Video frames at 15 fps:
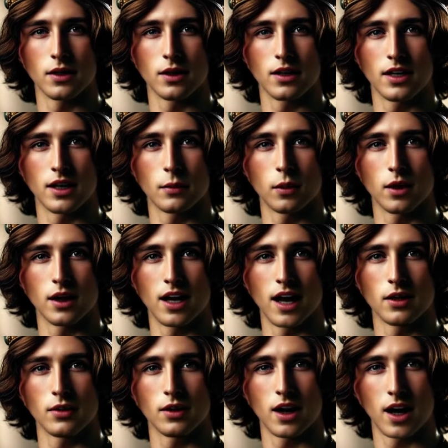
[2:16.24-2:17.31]
the
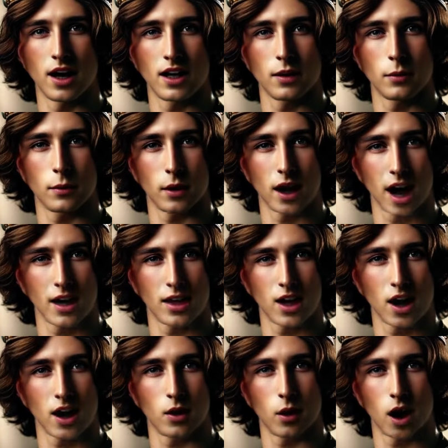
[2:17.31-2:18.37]
stability of the kingdom began
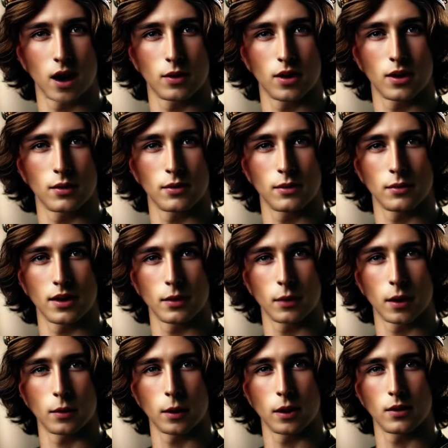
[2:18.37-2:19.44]
to unravel.
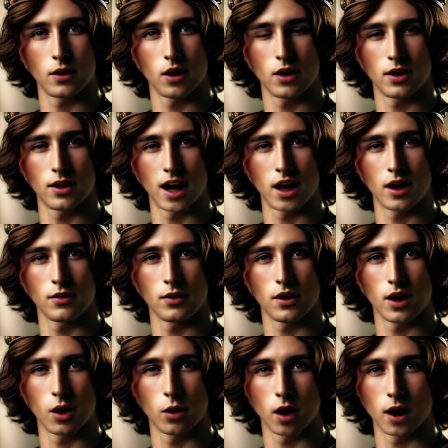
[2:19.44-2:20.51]
Pippin of Herstal
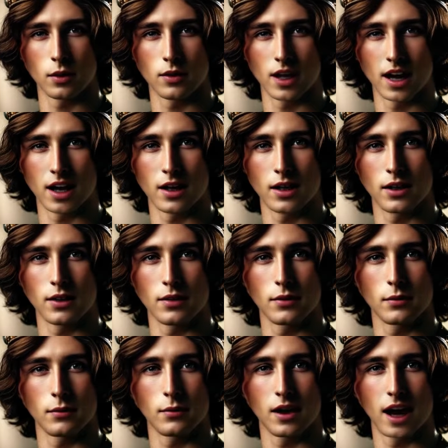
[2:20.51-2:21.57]
fell gravely ill,
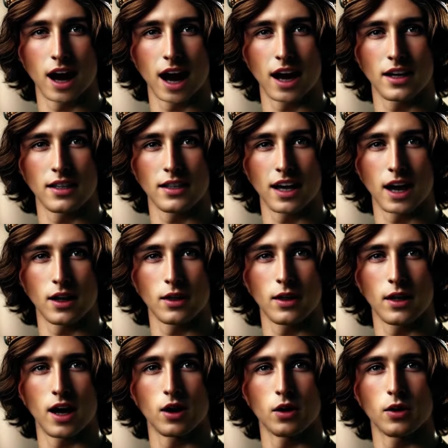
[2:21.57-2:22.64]
and his death
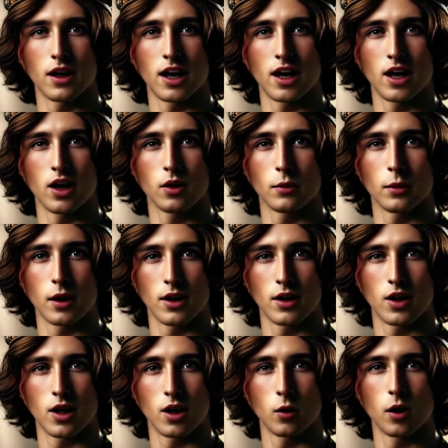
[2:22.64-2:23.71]
later that year
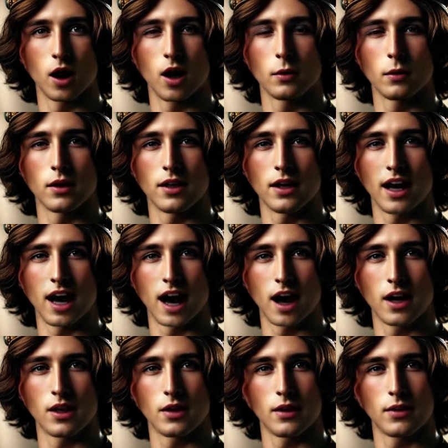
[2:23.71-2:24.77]
plunged the realm into
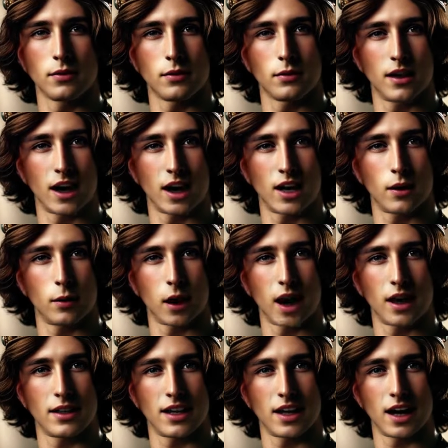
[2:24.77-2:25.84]
chaos. His
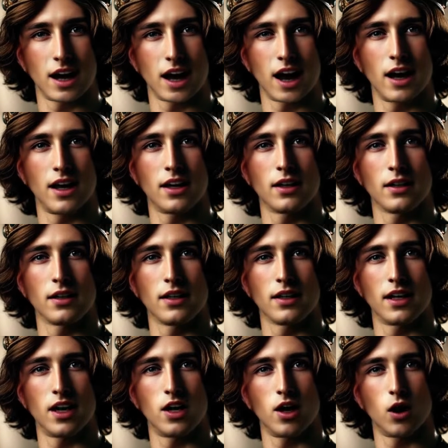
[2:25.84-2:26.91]
passing ignited a
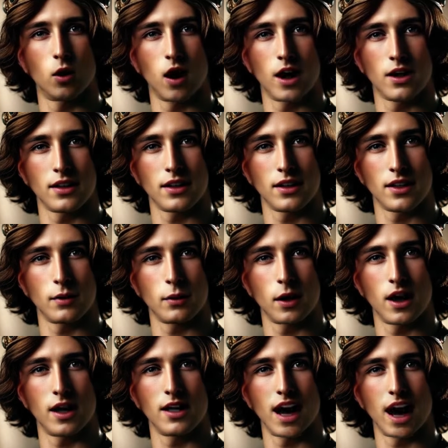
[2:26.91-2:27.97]
succession crisis
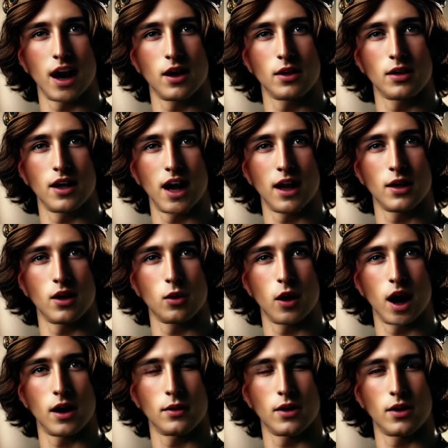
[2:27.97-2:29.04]
among his heirs and their
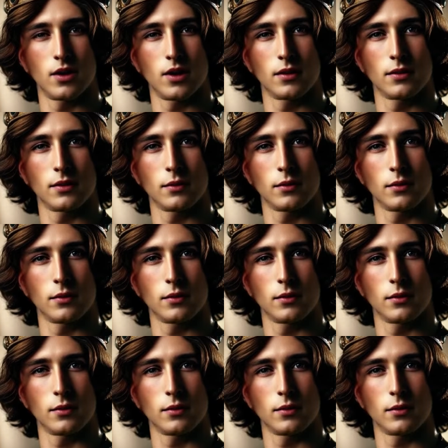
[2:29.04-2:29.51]
rivals,